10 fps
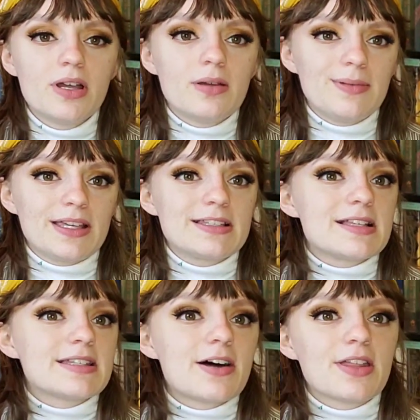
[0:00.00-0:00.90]
because
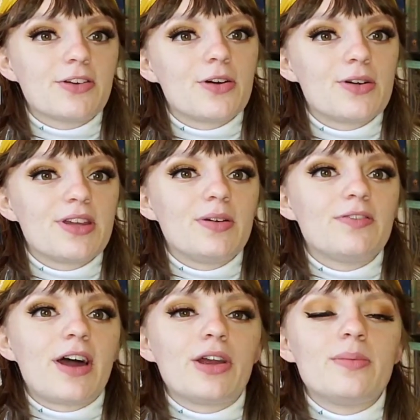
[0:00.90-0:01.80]
that's how they grow in their
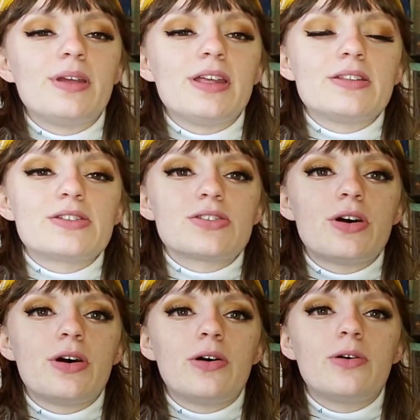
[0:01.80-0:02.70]
environment.
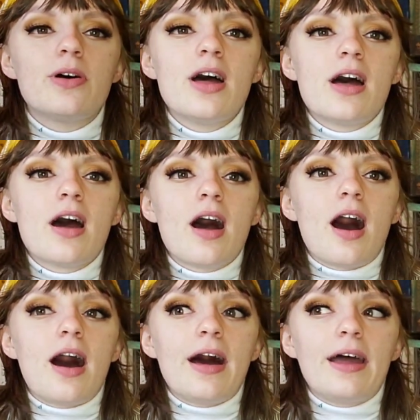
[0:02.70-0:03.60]
So
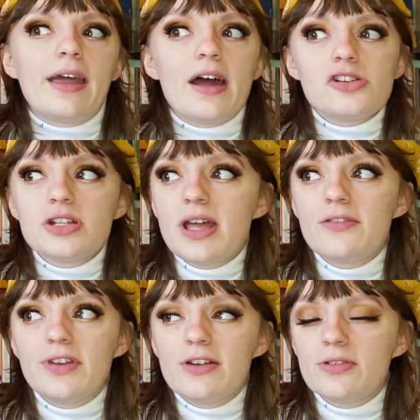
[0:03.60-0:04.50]
I actually
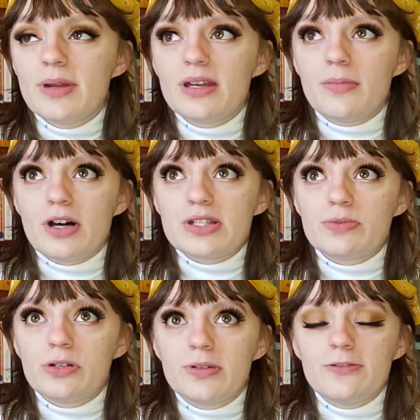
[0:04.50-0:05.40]
have never made a moss
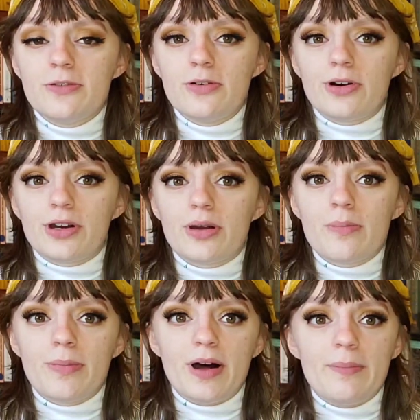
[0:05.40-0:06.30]
pole
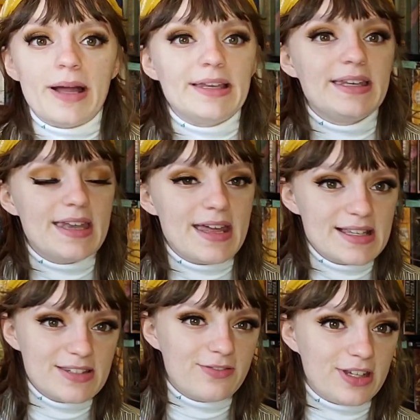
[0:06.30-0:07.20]
before, but my
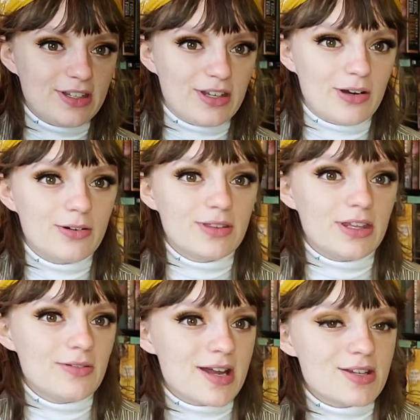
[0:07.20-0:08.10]
next video that
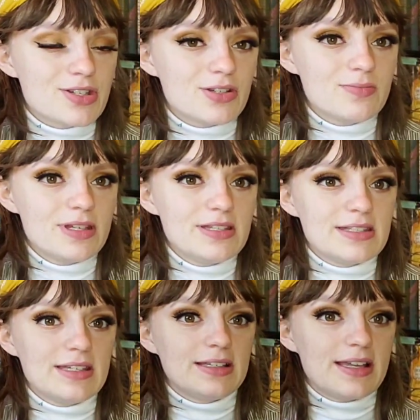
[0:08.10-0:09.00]
you guys should be
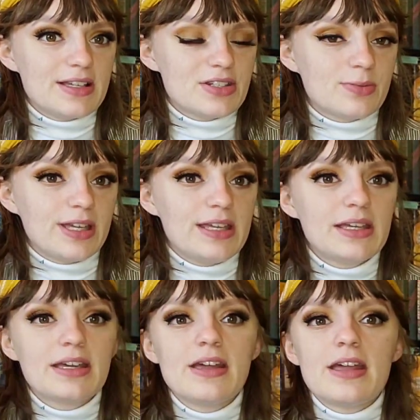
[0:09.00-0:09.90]
seeing next
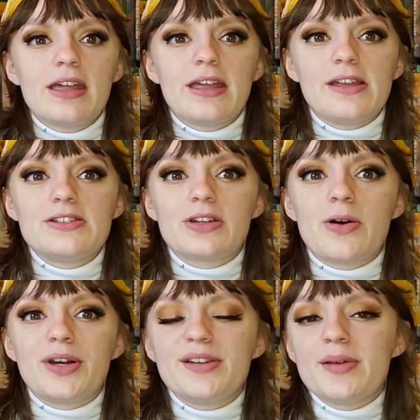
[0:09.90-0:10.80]
week is
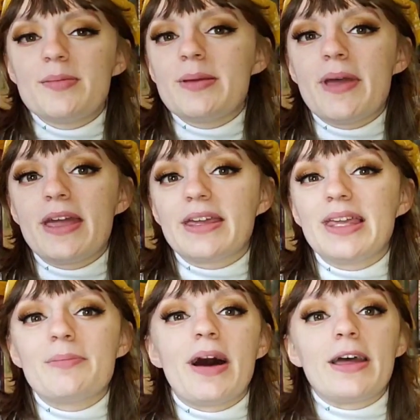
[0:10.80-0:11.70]
going to be me
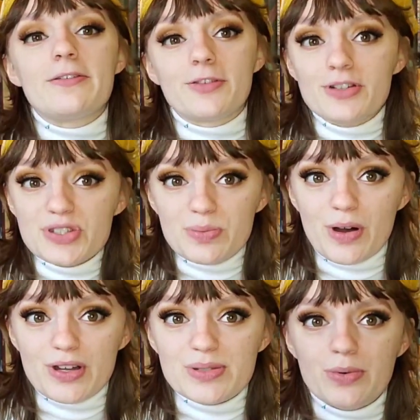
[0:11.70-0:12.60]
making my first
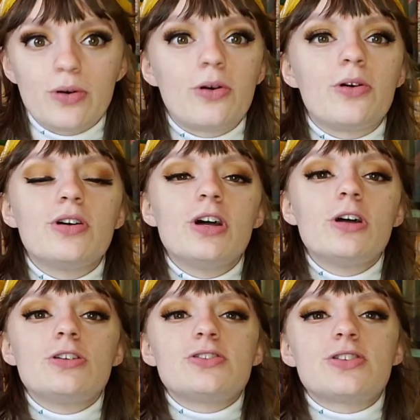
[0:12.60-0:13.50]
moss pole.
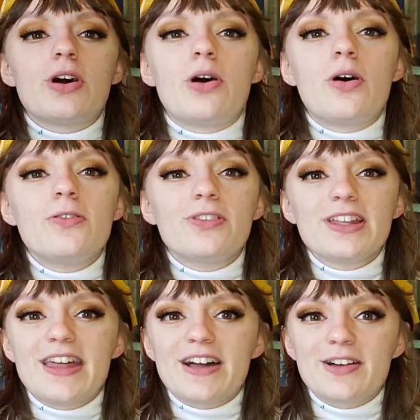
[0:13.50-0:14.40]
So hopefully
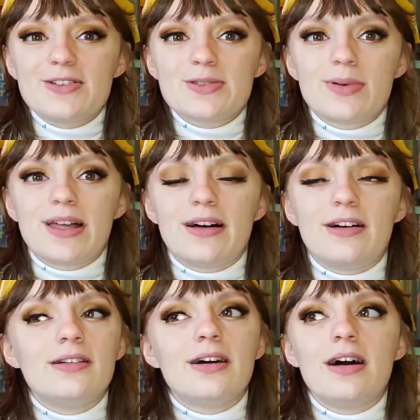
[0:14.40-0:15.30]
that goes
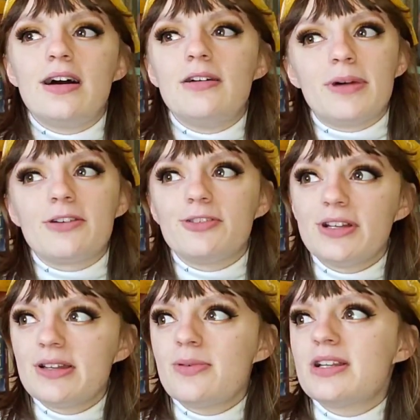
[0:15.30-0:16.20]
well. I
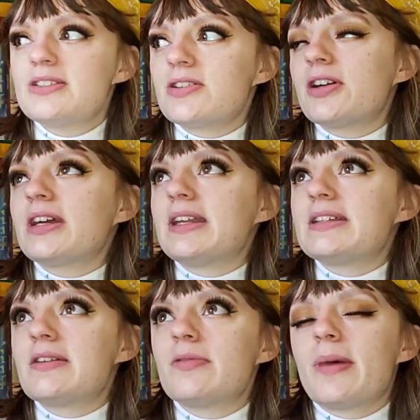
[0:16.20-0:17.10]
really want to start getting
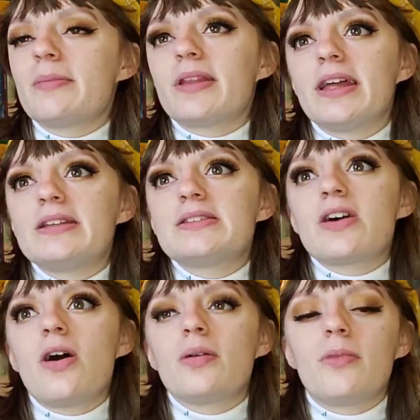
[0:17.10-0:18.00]
some of my plants
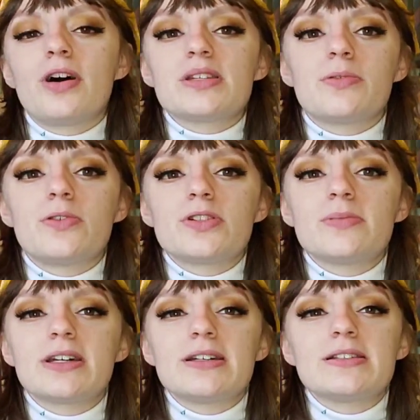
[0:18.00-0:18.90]
on moss poles
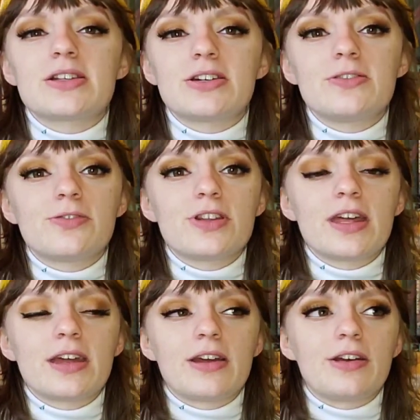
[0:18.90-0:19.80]
because it's good for
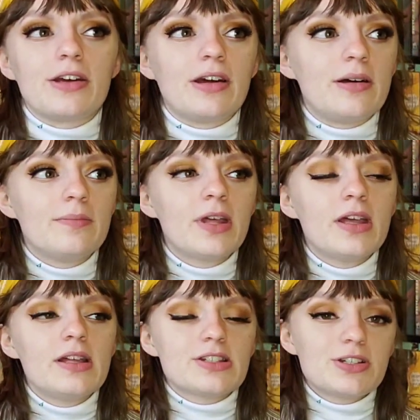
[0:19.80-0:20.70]

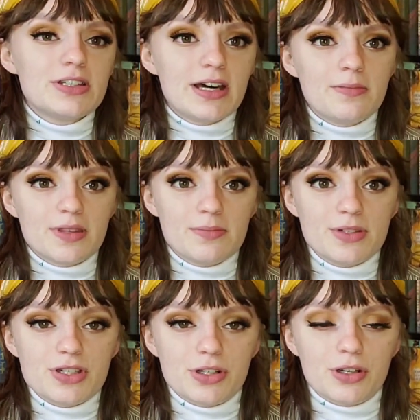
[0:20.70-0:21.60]
it's good to help them
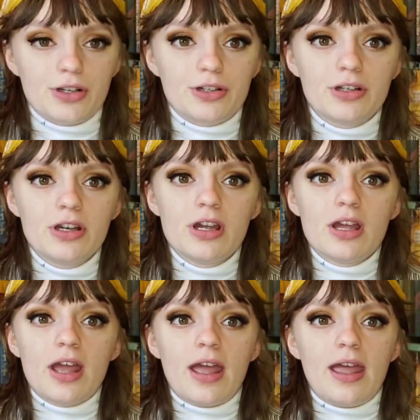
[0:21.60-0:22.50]
mature.
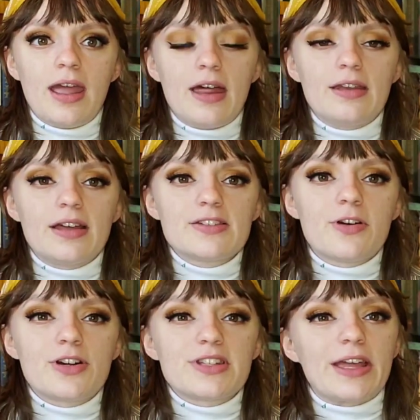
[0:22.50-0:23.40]
And as
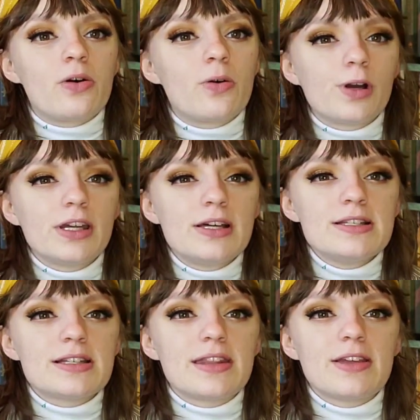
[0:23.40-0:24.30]
far as like
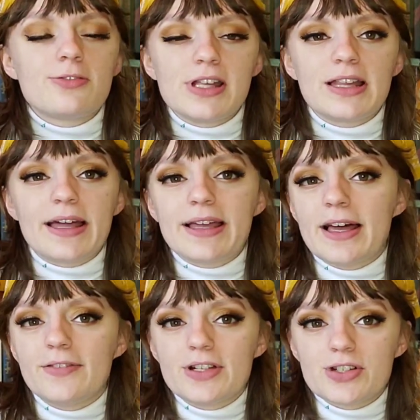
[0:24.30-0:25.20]
Hoyas, they really like
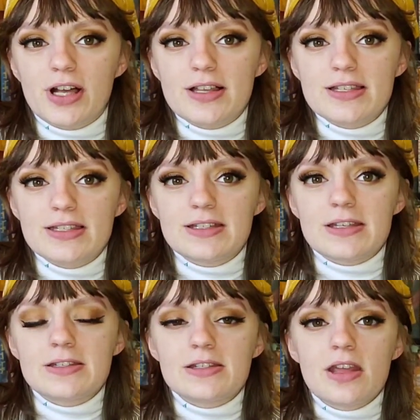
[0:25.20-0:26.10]
having
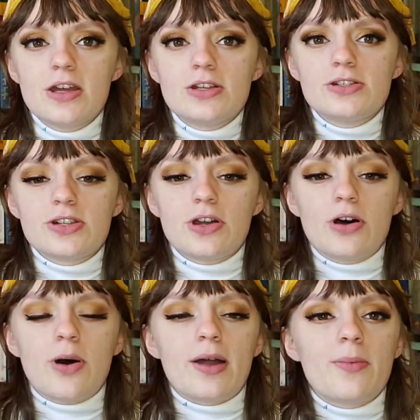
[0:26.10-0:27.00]
trellises. So
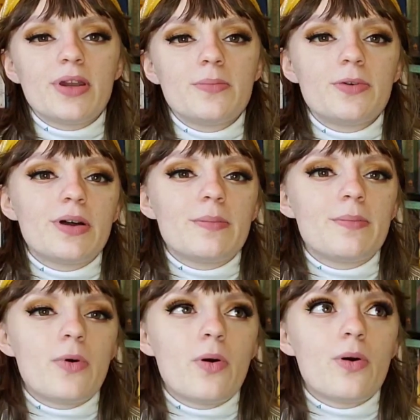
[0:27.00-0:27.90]
I want to put
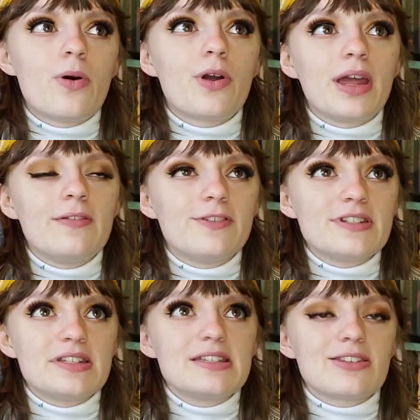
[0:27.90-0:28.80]
more
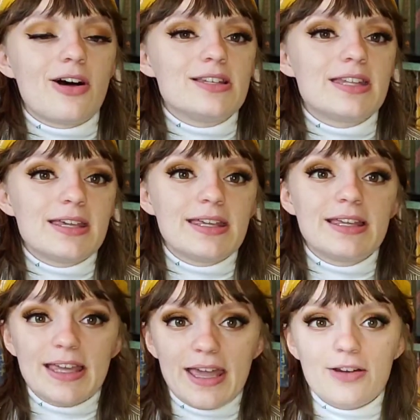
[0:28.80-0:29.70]
emphasis on taking
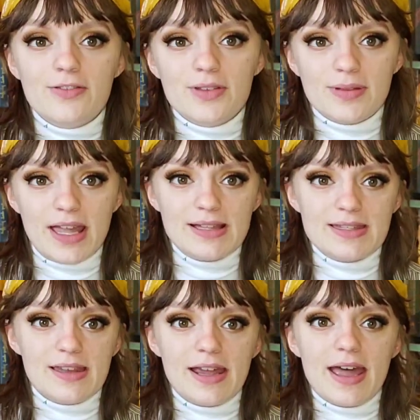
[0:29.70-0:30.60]
care of the plants
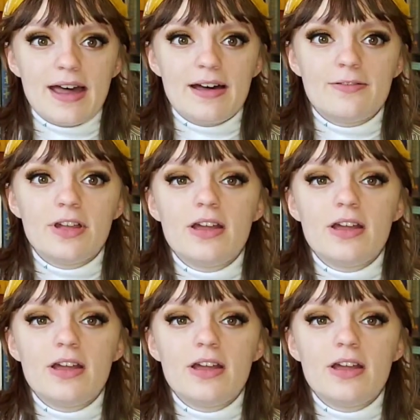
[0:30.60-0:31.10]
that I have,